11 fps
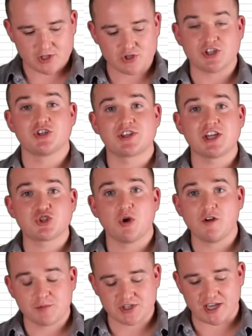So I took that
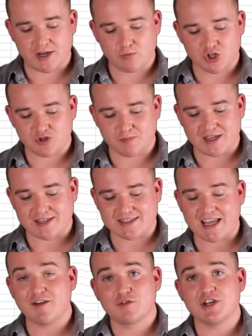twelve percent, which means
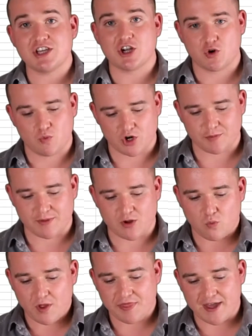every year we're gonna make
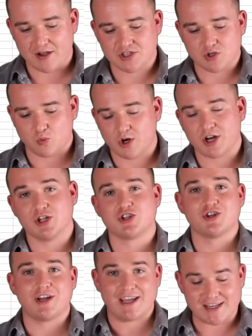one thousand one
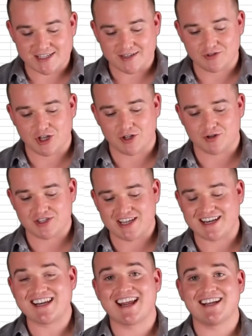hundred eighty-seven dollars
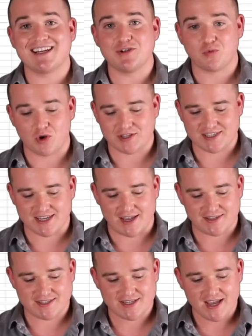and ninety-one
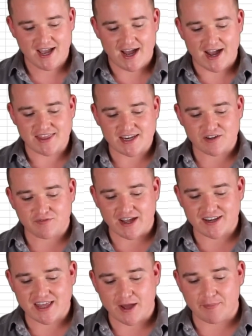cents. I then
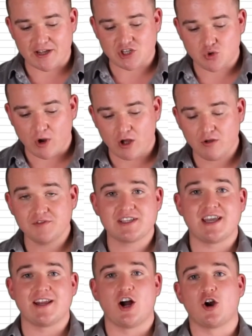divided that by twelve to
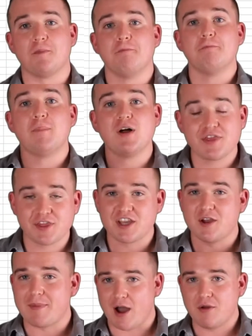get our monthly
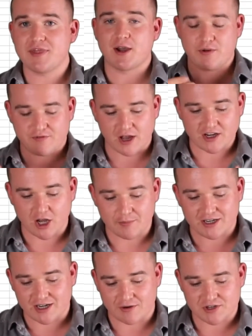amount that we've got coming
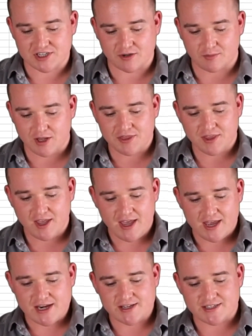in every single month.
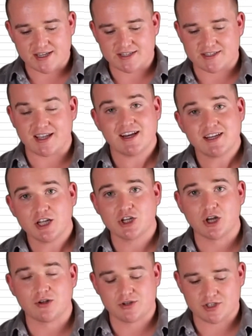And you can see it's ninety-eight
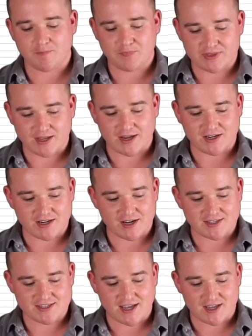dollars and
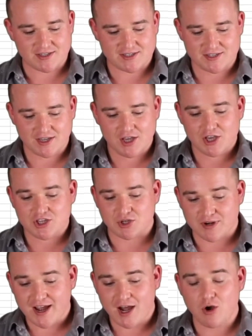ninety-nine cents. So
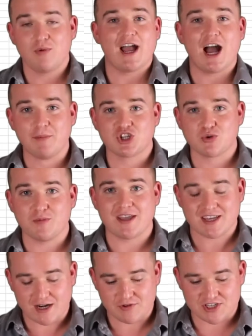now, how much are we
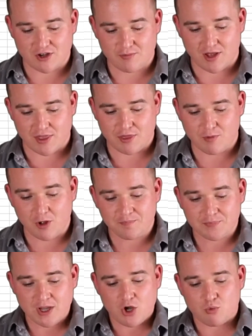making every single month? Well,
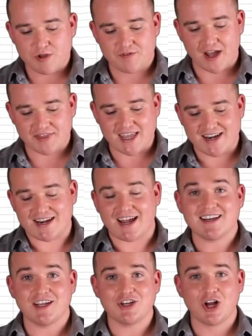we've got that
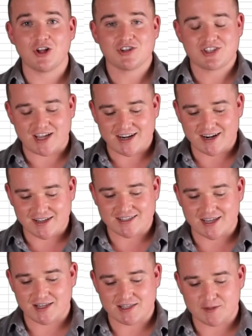ninety-eight dollars and ninety-nine
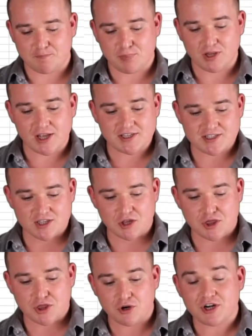cents plus the
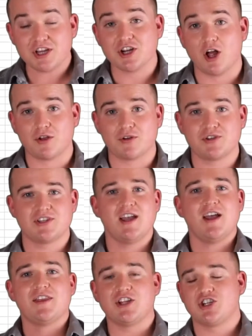thirty dollars
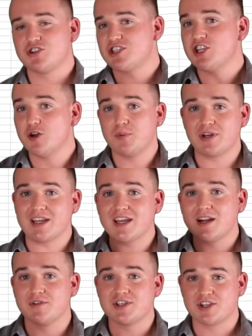that you're still putting in
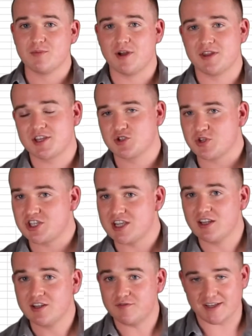every single month because we're
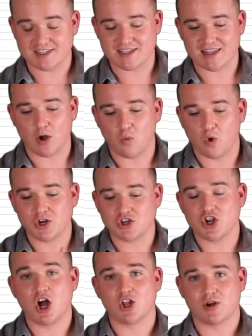still investing that one
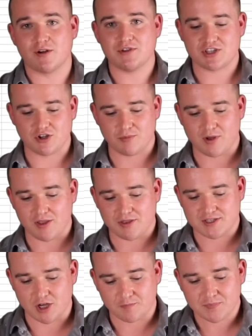dollar every single month.
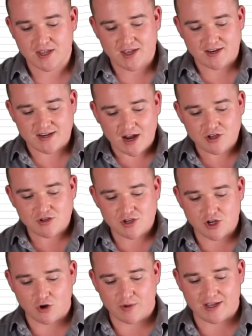So now you can
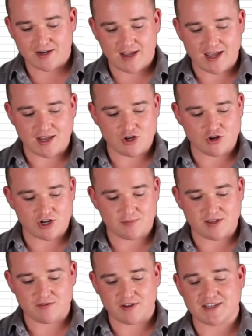go in and you're gonna
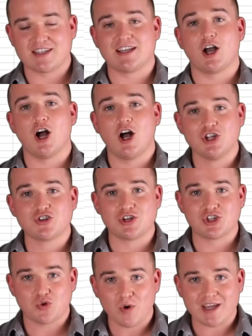be investing one
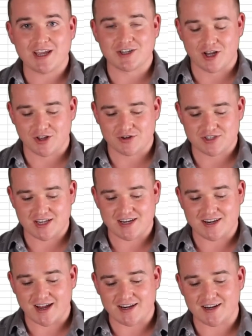hundred twenty-eight dollars and
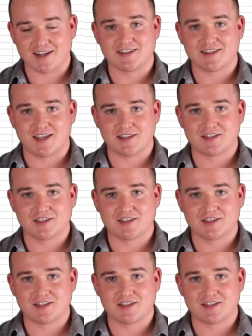ninety-nine cents.